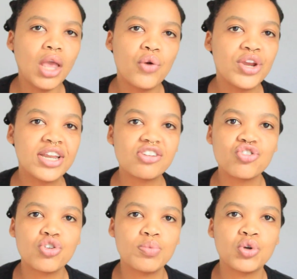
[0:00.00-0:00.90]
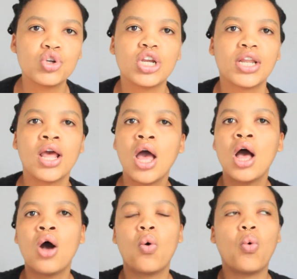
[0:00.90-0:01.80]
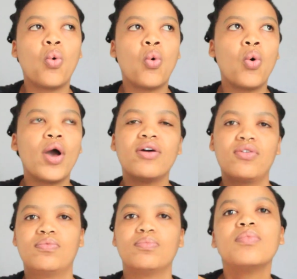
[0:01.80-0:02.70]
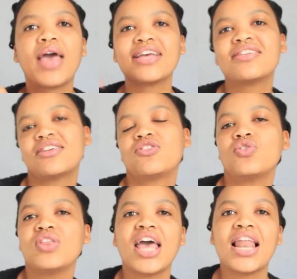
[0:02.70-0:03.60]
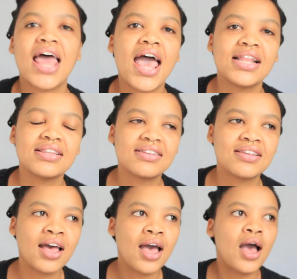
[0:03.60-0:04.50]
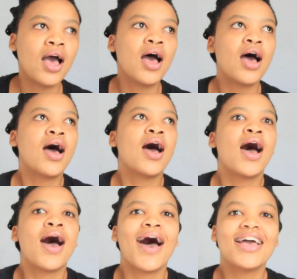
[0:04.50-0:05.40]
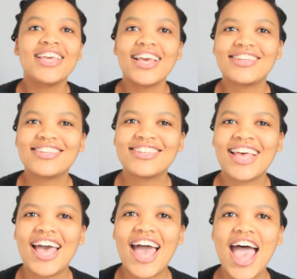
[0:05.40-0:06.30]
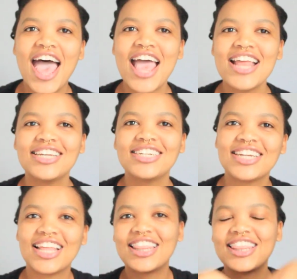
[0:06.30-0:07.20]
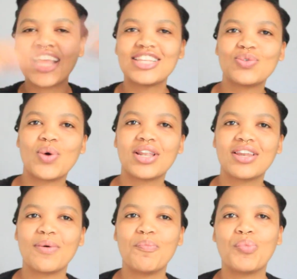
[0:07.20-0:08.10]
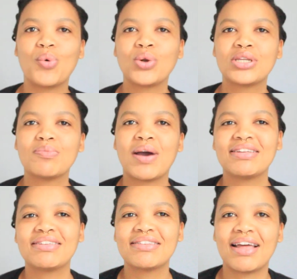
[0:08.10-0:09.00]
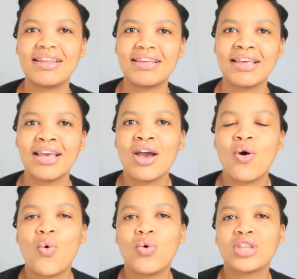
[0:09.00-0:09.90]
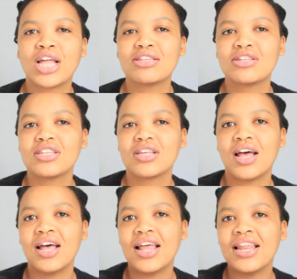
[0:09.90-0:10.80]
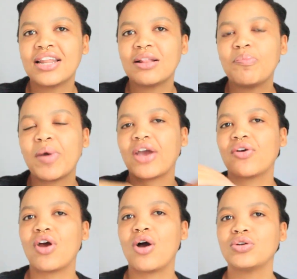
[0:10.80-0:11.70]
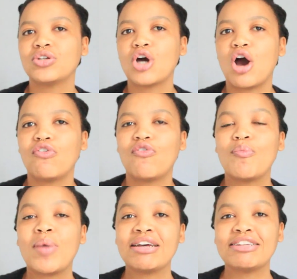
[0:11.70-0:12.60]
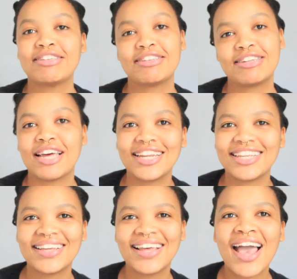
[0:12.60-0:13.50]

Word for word: redistribution or access to their lands. Yes, and that's what brought my study, or that's a little background of my study.